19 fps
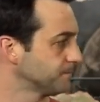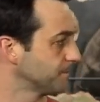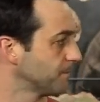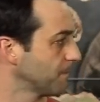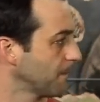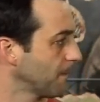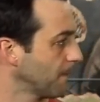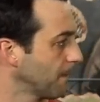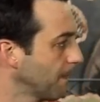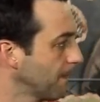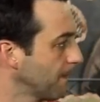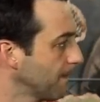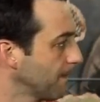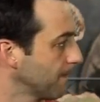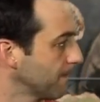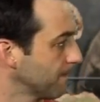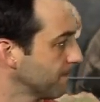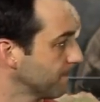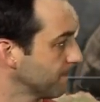
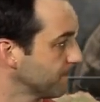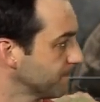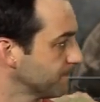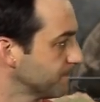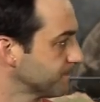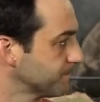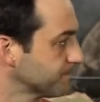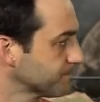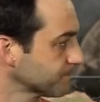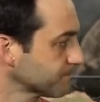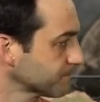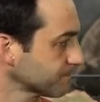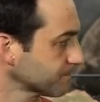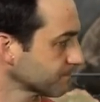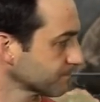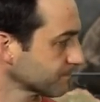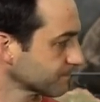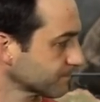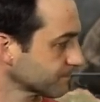
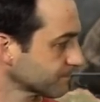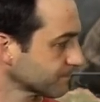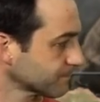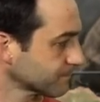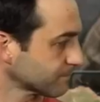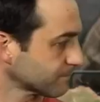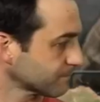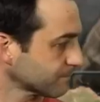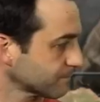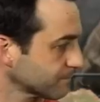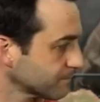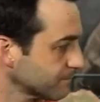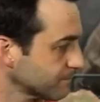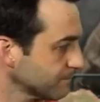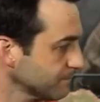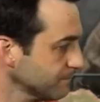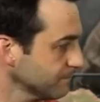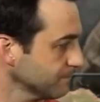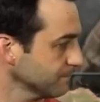
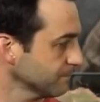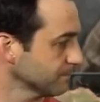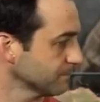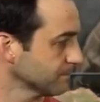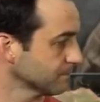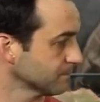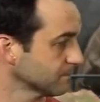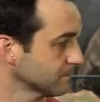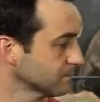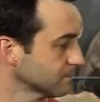(silent)